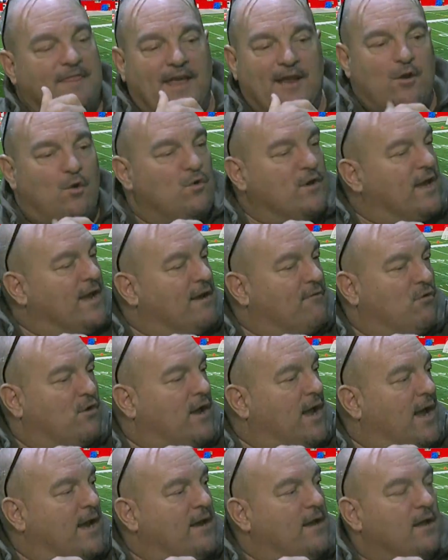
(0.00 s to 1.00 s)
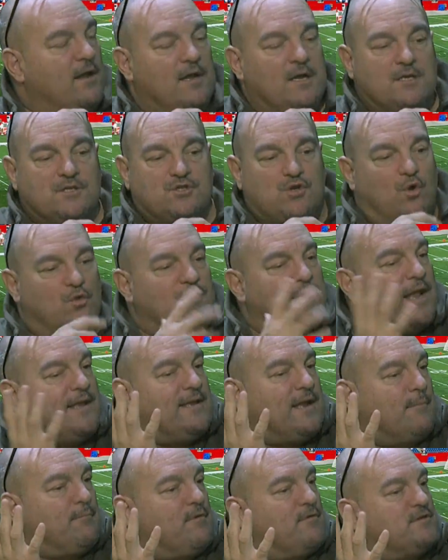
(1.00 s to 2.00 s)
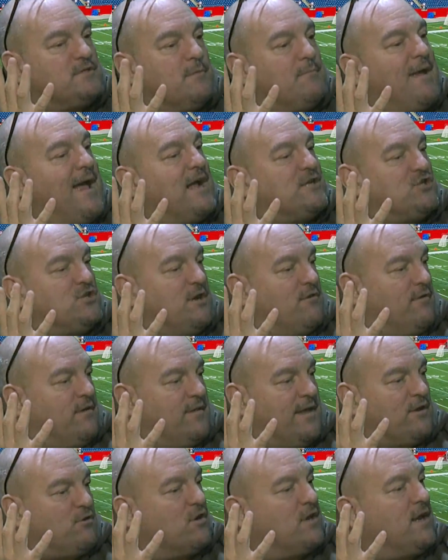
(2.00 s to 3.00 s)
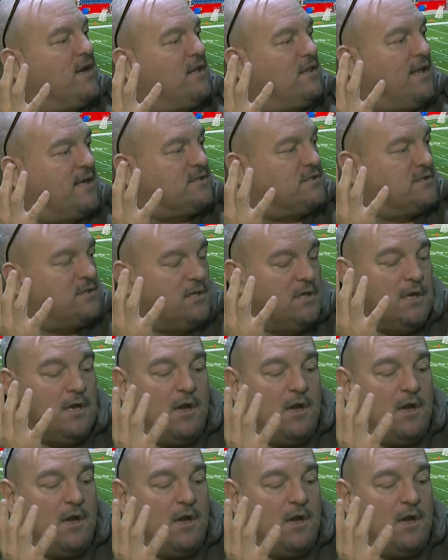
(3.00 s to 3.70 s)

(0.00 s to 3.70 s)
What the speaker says: They don't care, okay? So that number is imaginary. They could care less.